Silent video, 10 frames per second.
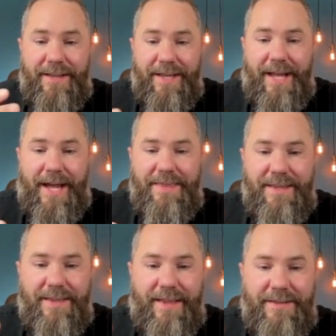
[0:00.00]
Like, I
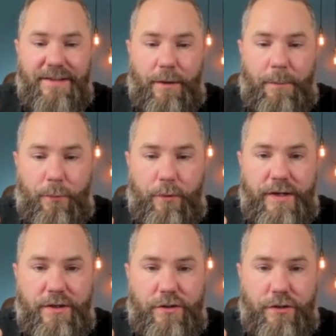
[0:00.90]
think that's a
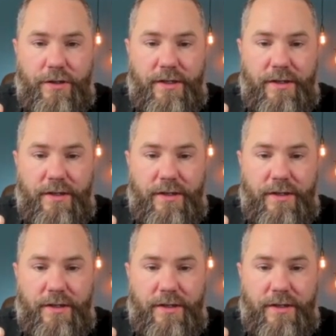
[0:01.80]
pretty good